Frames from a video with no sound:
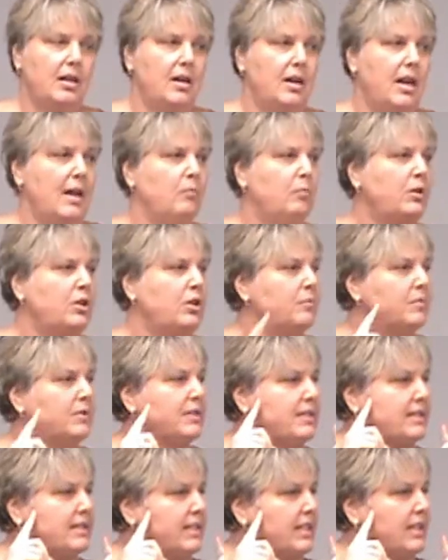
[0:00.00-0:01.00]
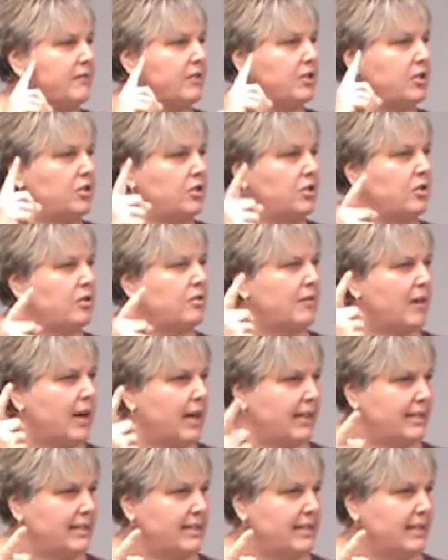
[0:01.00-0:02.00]
And when you receive a new
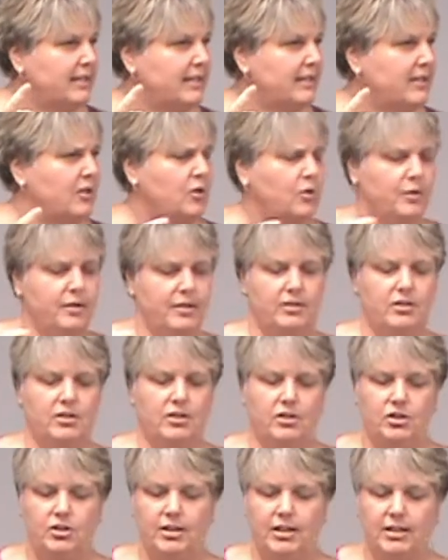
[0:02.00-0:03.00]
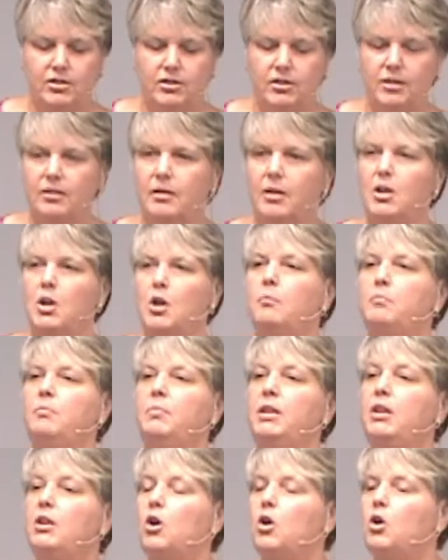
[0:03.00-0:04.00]
idea or a suggestion,
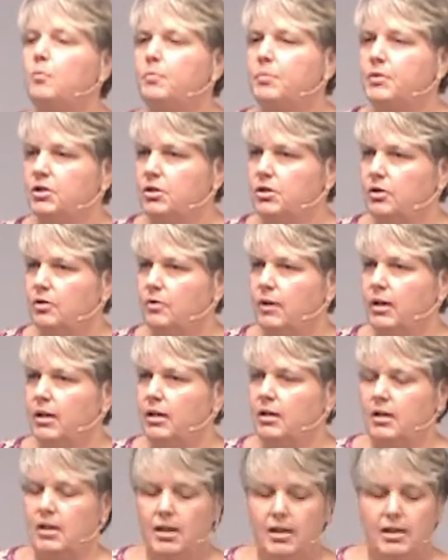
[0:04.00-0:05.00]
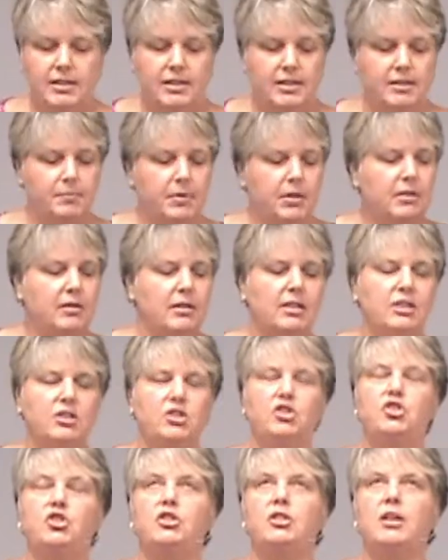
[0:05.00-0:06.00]
be open to it. Spirit
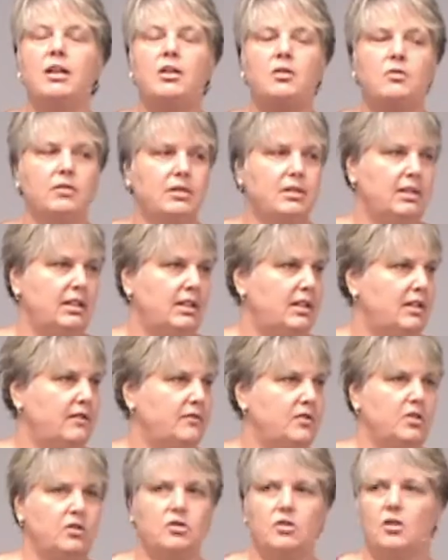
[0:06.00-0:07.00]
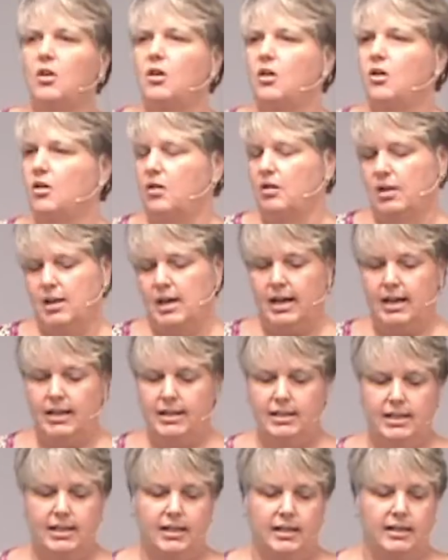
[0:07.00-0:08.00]
generously gives us all
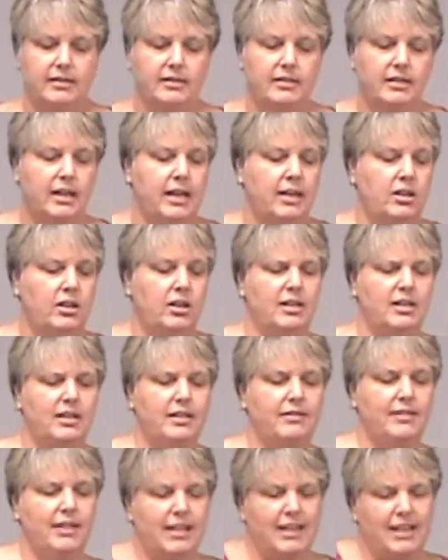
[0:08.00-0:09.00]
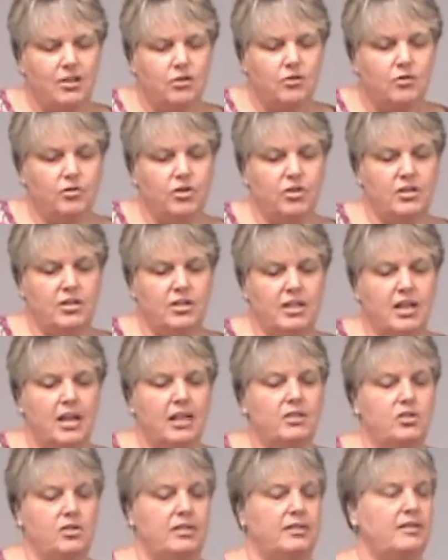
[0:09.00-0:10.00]
ideas and inner
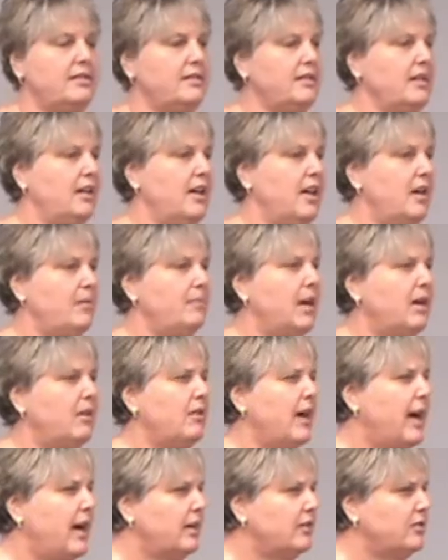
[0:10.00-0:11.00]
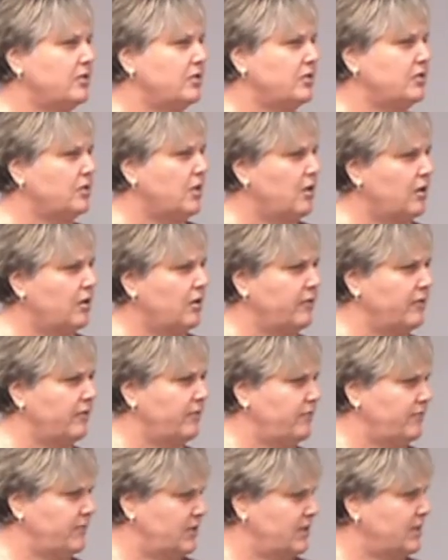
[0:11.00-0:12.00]
nudges about how to solve
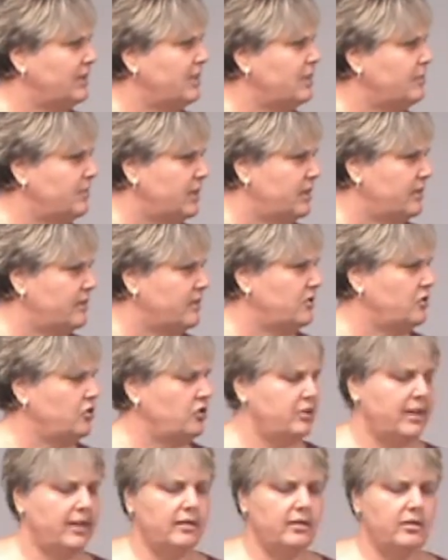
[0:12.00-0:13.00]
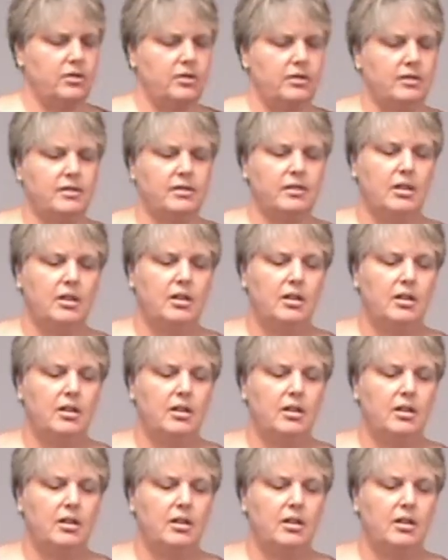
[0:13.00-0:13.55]
dilemmas and challenges.